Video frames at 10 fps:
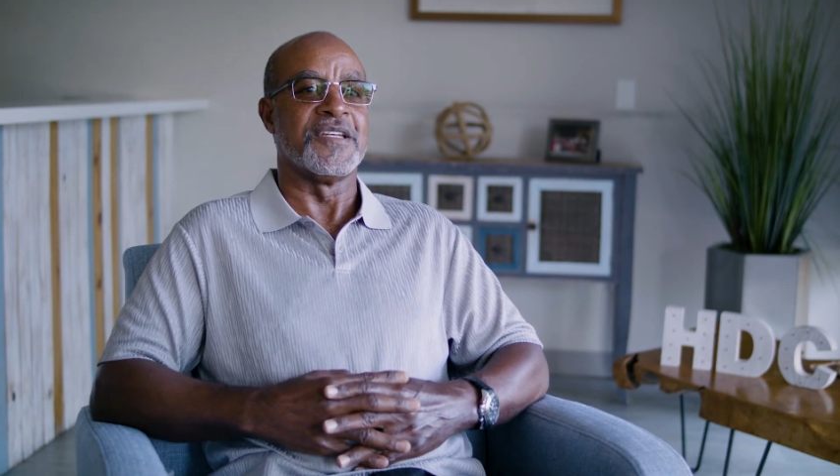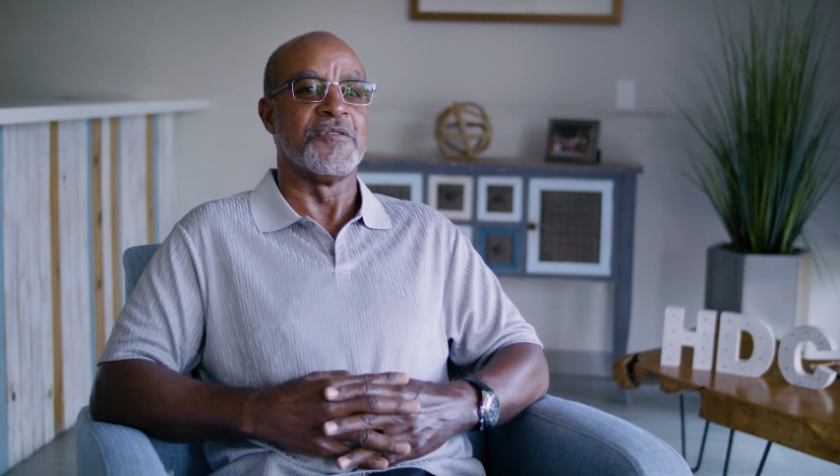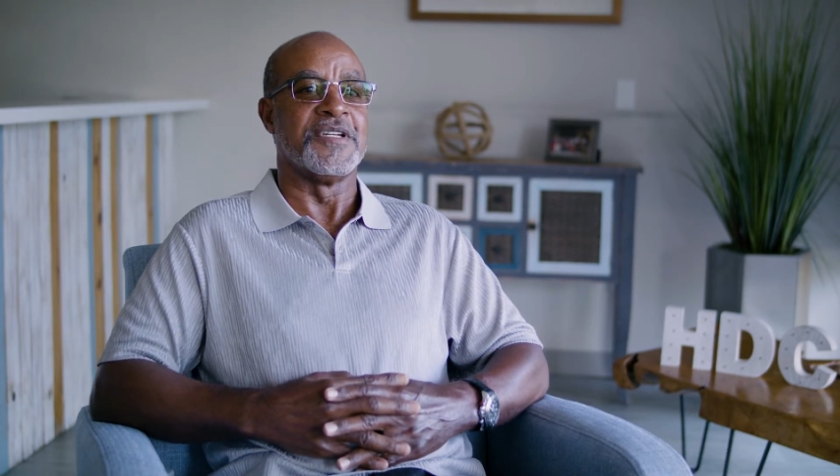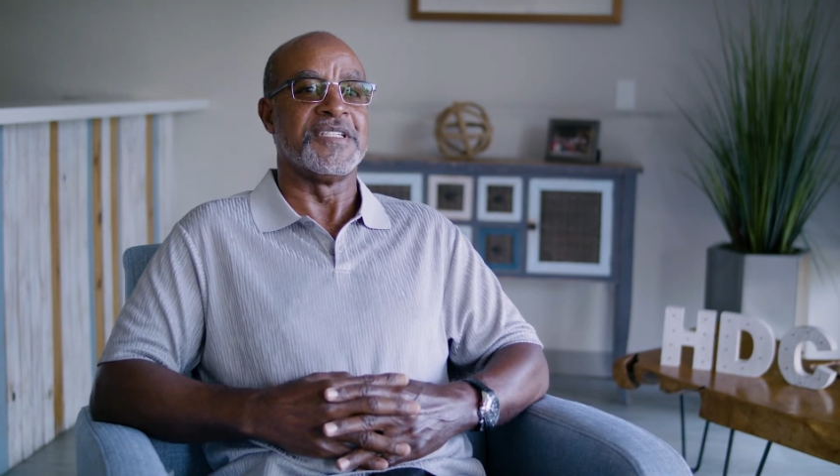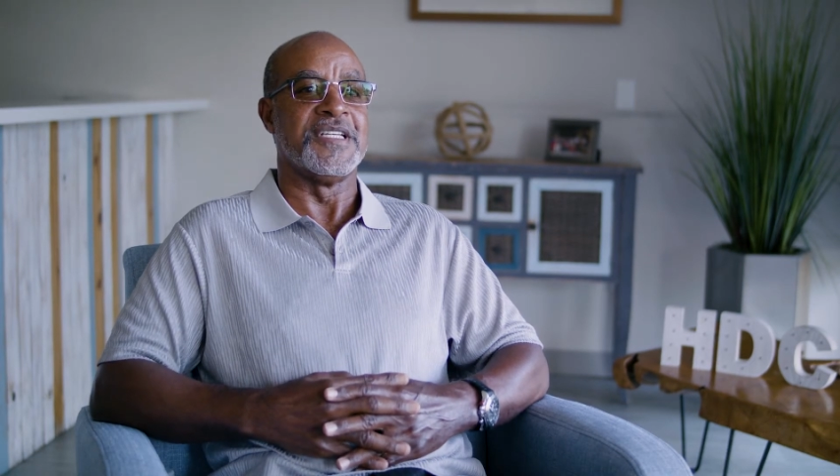
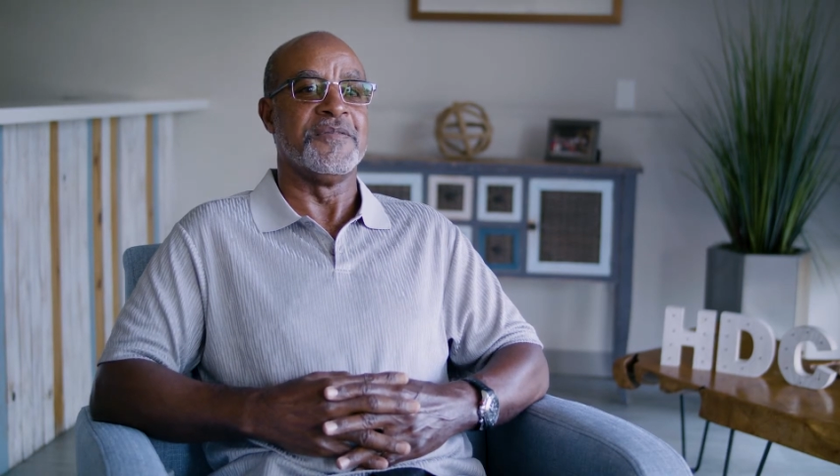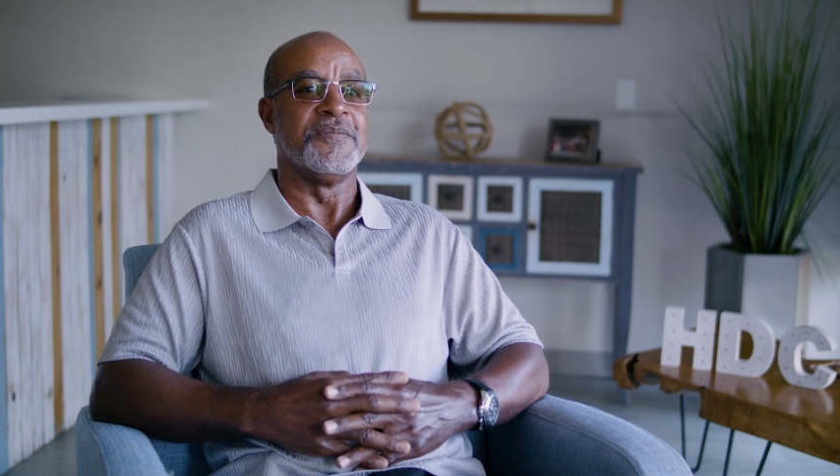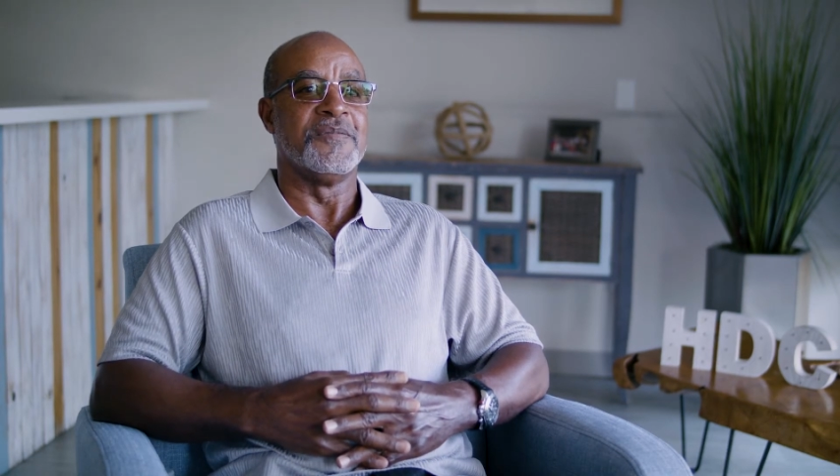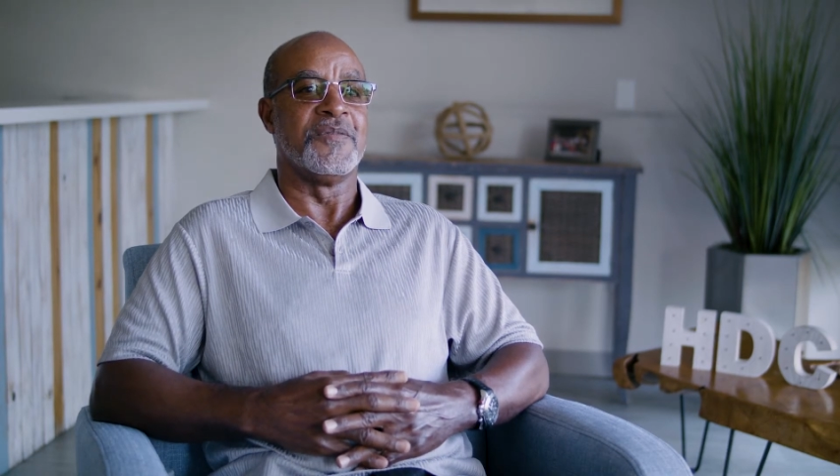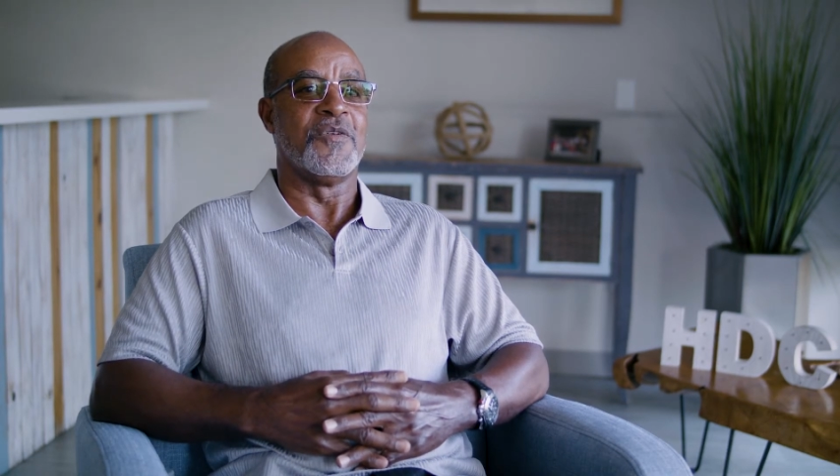on the teeth
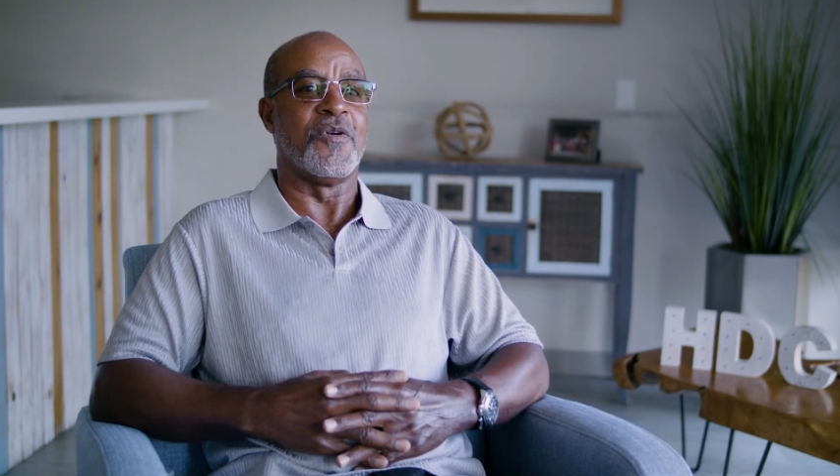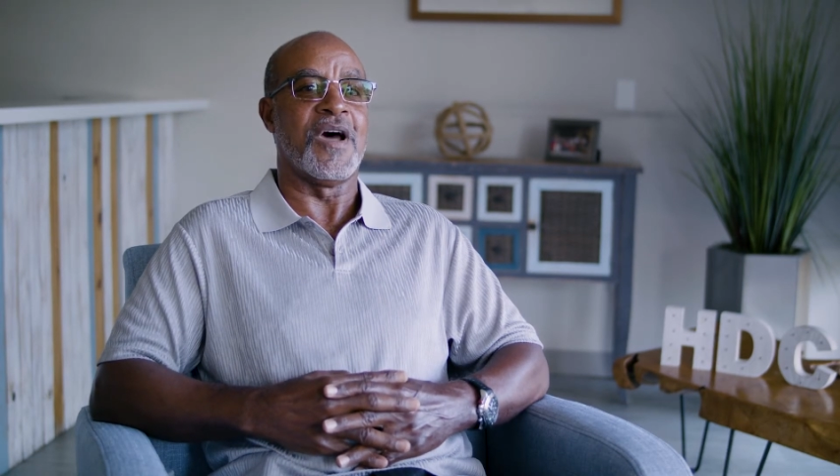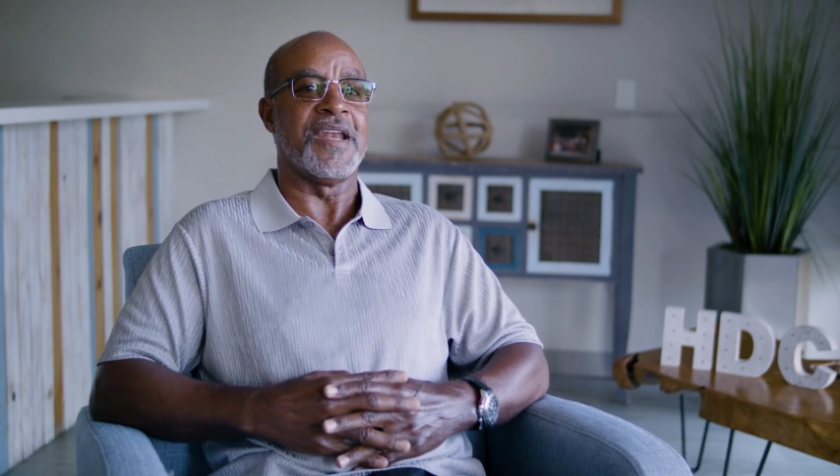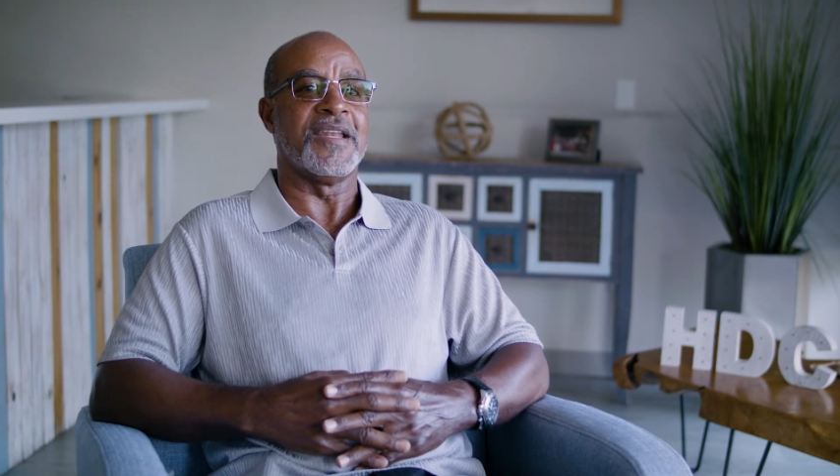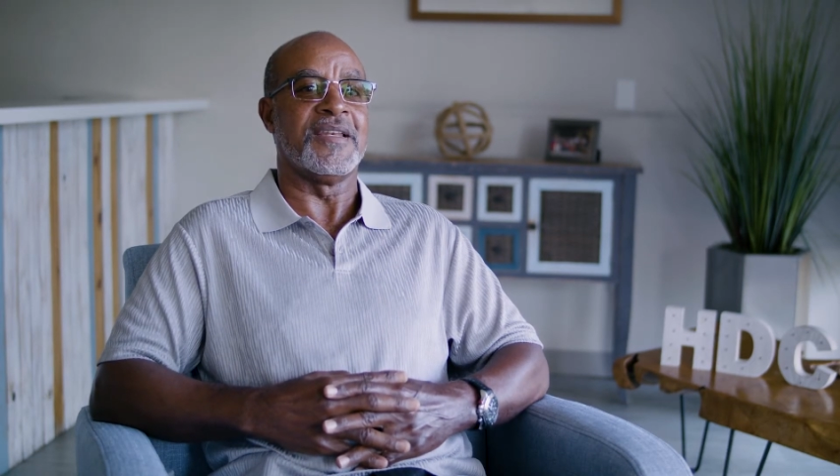
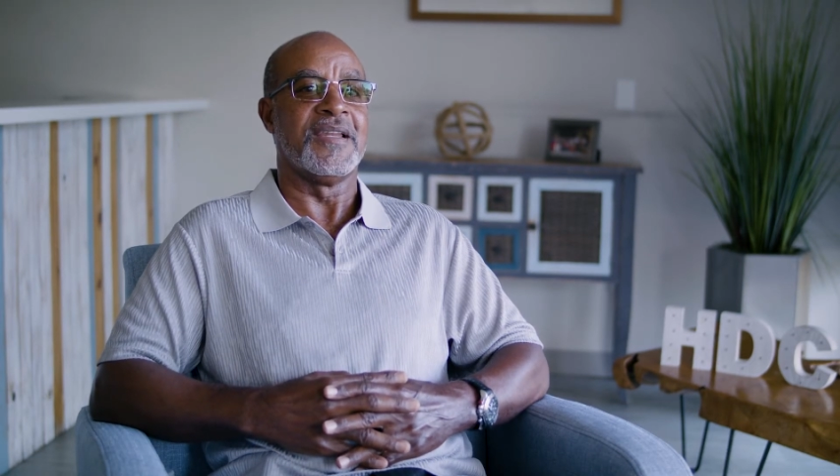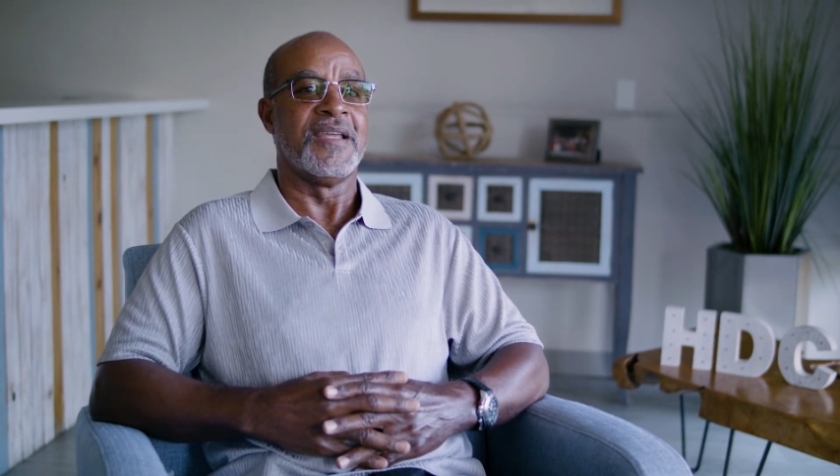rotted.